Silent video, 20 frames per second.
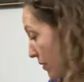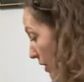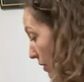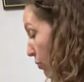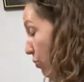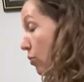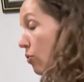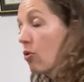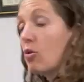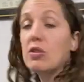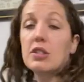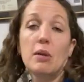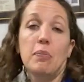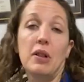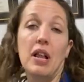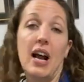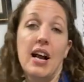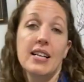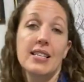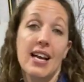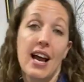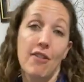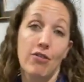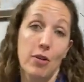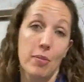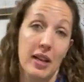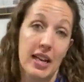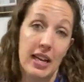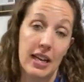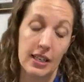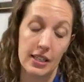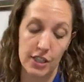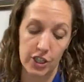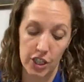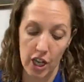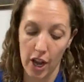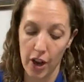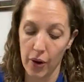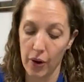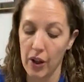The rules apply to everybody.
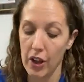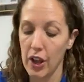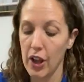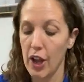So